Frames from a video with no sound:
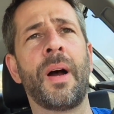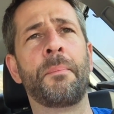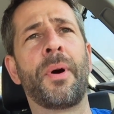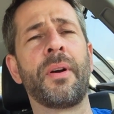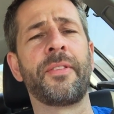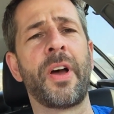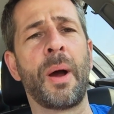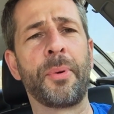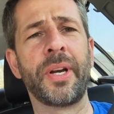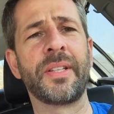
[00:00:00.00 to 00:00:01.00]
part of the
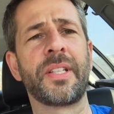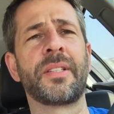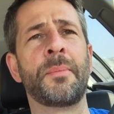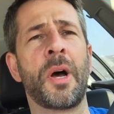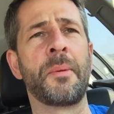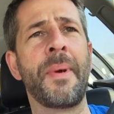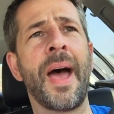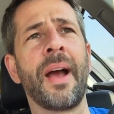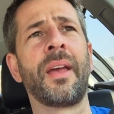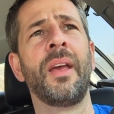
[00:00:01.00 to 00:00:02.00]
operating system on a
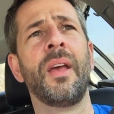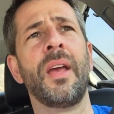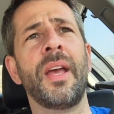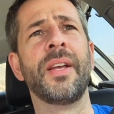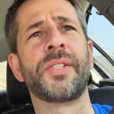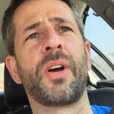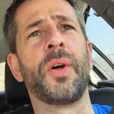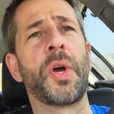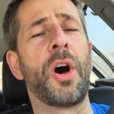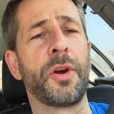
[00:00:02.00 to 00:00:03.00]
Mac is
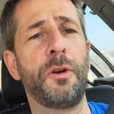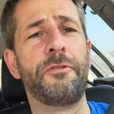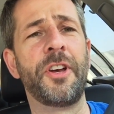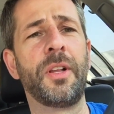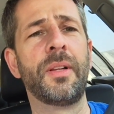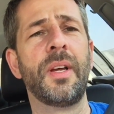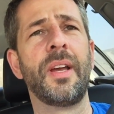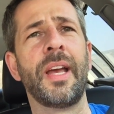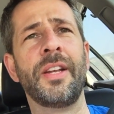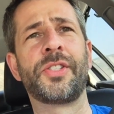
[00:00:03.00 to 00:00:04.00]
called Autofill.
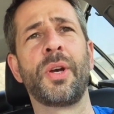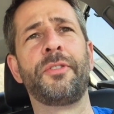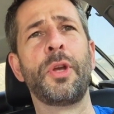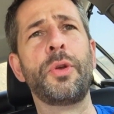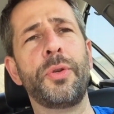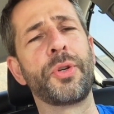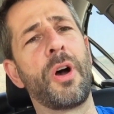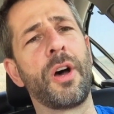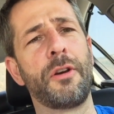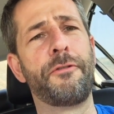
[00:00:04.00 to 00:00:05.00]
And so if you use your
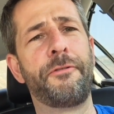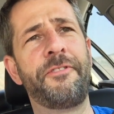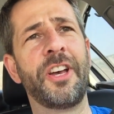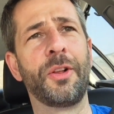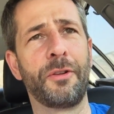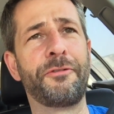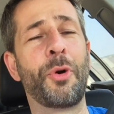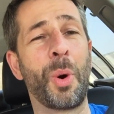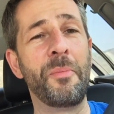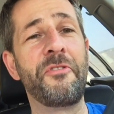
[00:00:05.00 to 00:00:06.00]
Autofill
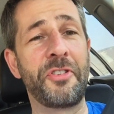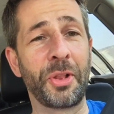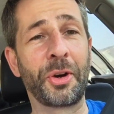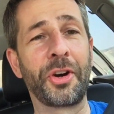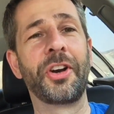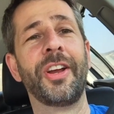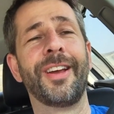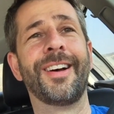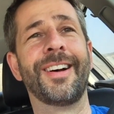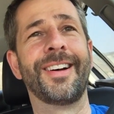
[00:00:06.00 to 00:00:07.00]
form filler,
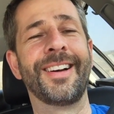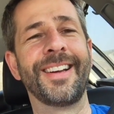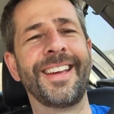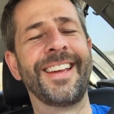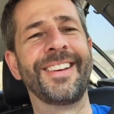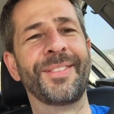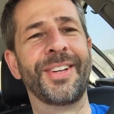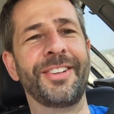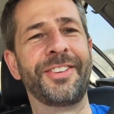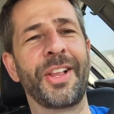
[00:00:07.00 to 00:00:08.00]
it
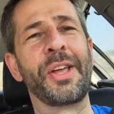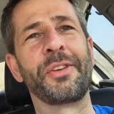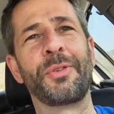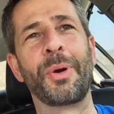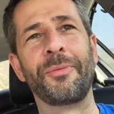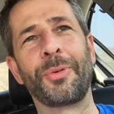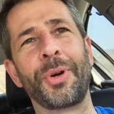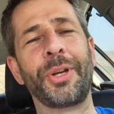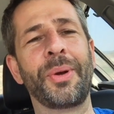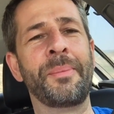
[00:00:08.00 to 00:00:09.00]
will fill out the form
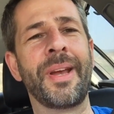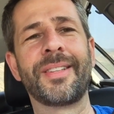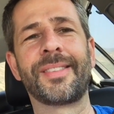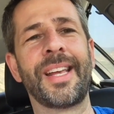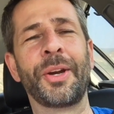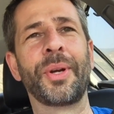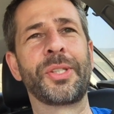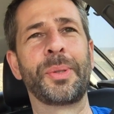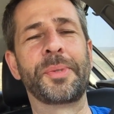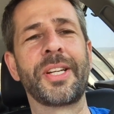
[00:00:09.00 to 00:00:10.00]
for you and makes entering
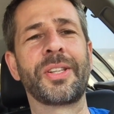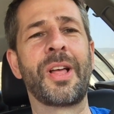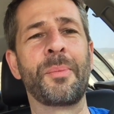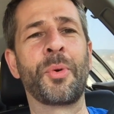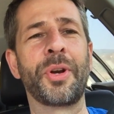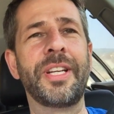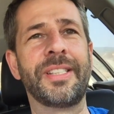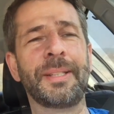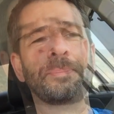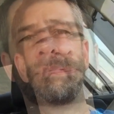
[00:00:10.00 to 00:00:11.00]
sweepstakes a lot more
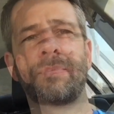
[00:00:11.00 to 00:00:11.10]
easy.